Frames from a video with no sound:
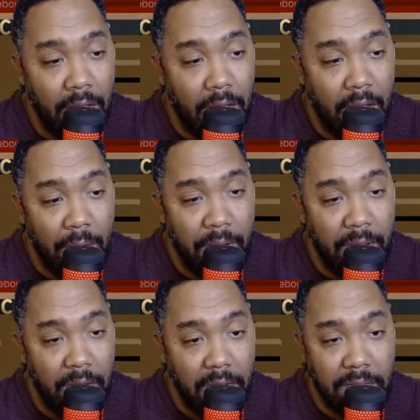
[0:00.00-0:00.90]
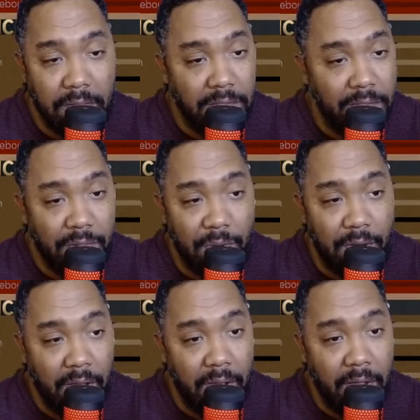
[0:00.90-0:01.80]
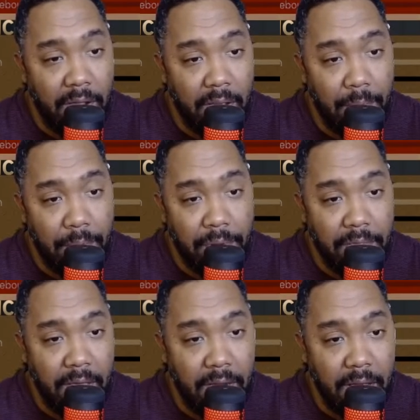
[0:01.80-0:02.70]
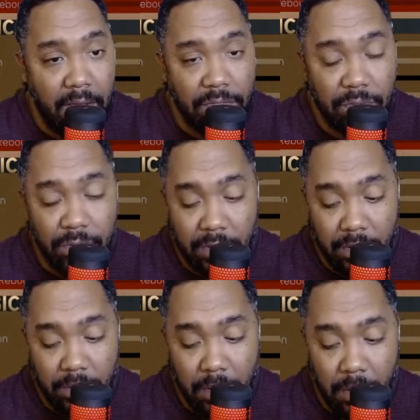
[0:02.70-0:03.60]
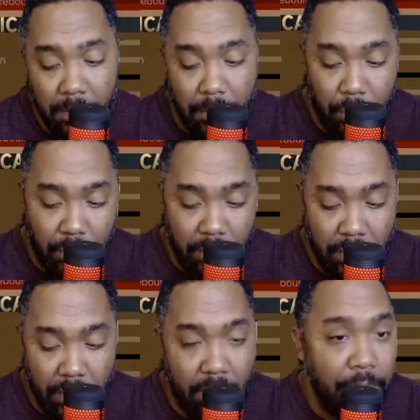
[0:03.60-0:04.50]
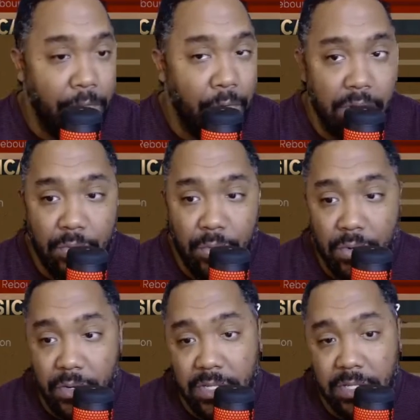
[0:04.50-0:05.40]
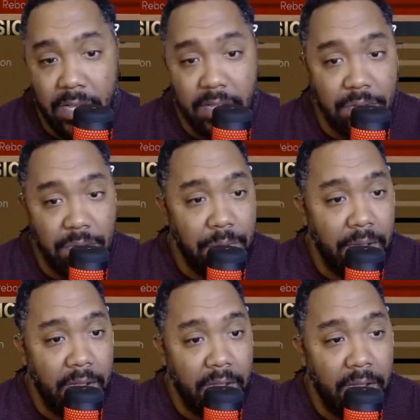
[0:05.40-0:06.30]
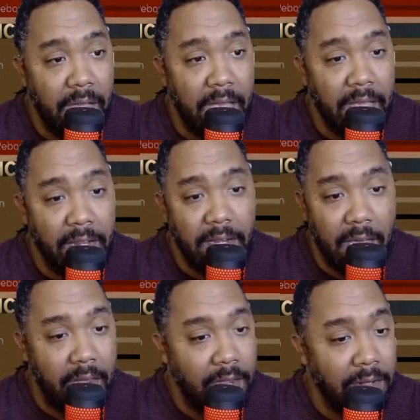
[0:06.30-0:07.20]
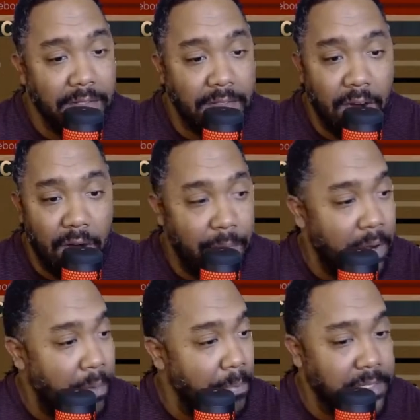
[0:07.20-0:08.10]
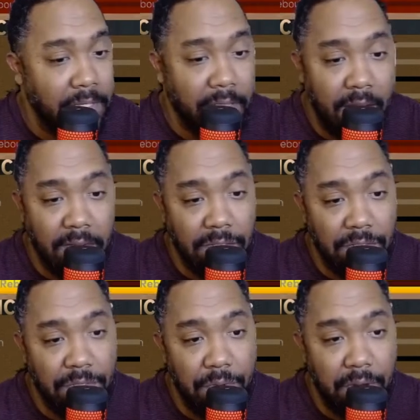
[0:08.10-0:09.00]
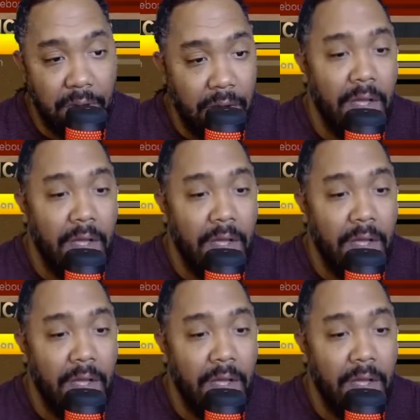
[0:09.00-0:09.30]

And we can actually just go ahead and put that extra point on our free throw to take it to 9. Sorry about missing that in shooting.